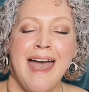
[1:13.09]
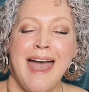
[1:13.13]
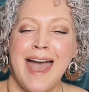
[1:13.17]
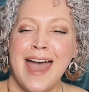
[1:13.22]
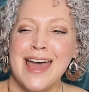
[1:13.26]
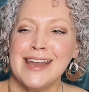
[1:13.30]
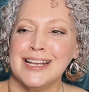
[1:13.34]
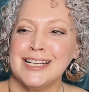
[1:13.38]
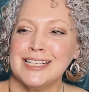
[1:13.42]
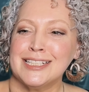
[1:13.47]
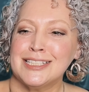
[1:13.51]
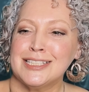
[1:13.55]

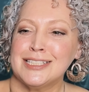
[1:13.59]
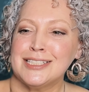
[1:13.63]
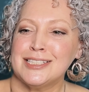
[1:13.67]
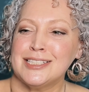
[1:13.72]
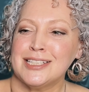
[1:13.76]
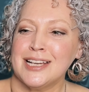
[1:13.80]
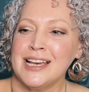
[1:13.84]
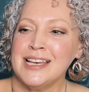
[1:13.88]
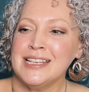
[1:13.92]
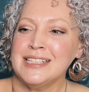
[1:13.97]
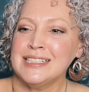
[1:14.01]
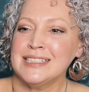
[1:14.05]
And it's
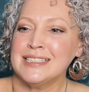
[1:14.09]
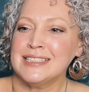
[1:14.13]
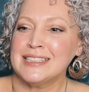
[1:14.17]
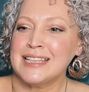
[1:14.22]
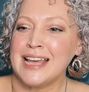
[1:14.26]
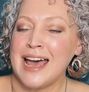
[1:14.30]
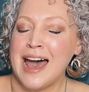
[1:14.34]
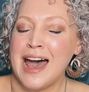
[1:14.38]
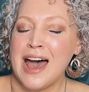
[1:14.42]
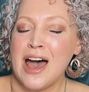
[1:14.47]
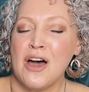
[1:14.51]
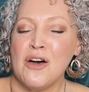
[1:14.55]
just
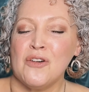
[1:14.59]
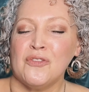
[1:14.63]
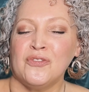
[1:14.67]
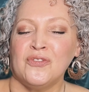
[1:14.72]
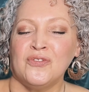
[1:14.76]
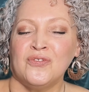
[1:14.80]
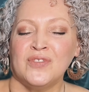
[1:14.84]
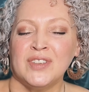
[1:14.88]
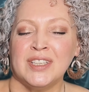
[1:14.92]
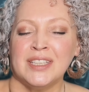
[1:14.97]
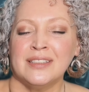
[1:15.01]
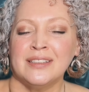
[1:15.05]
that
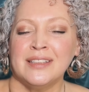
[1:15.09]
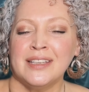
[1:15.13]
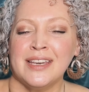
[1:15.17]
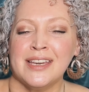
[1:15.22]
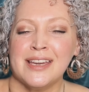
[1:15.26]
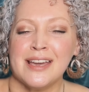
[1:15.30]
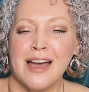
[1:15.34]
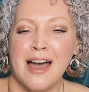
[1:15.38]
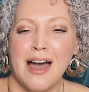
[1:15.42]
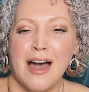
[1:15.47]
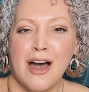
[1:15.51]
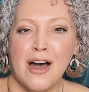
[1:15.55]

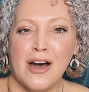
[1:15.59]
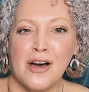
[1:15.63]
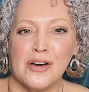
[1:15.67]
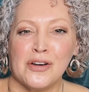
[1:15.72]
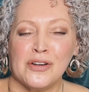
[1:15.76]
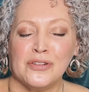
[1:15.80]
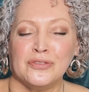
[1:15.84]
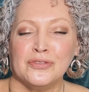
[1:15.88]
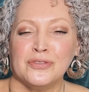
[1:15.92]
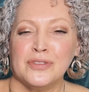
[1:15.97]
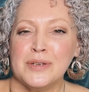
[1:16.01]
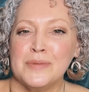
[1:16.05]
feeling
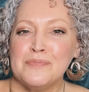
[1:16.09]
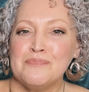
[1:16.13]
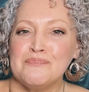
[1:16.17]
of